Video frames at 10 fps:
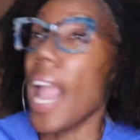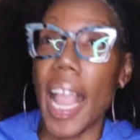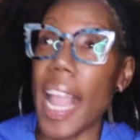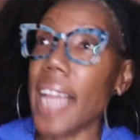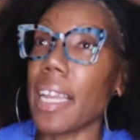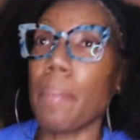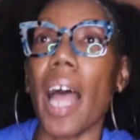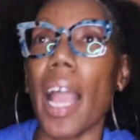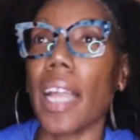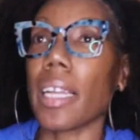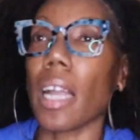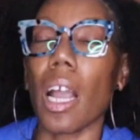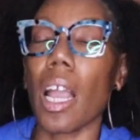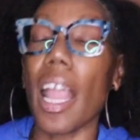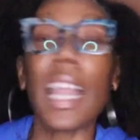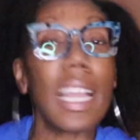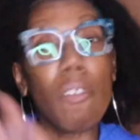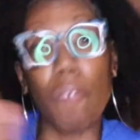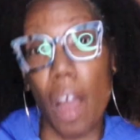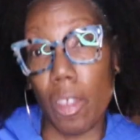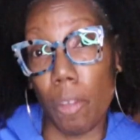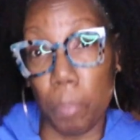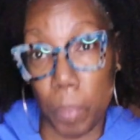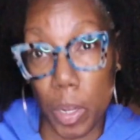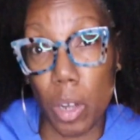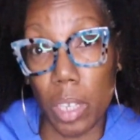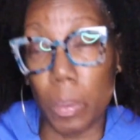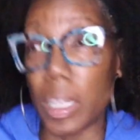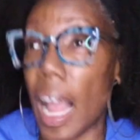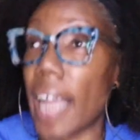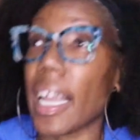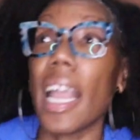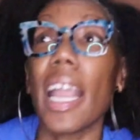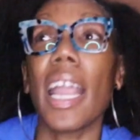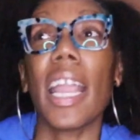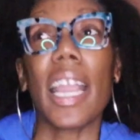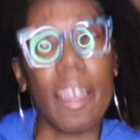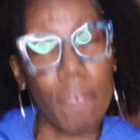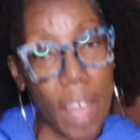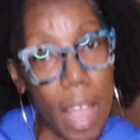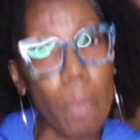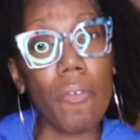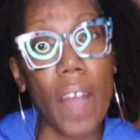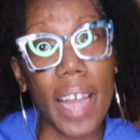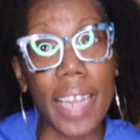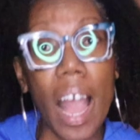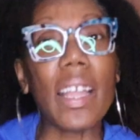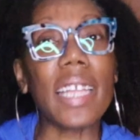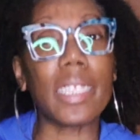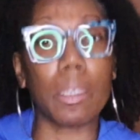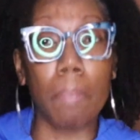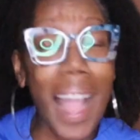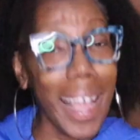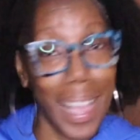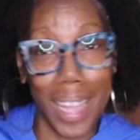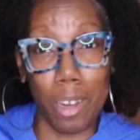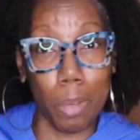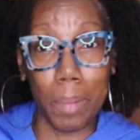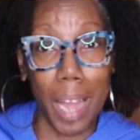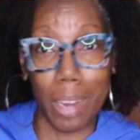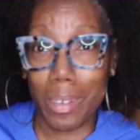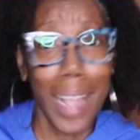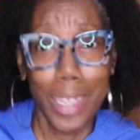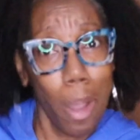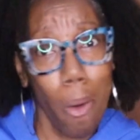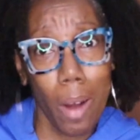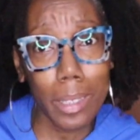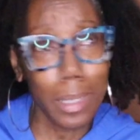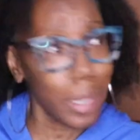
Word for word: And I'm like, and even Father Pyrlig was like, if it will find out it's my head on a platter, not yours.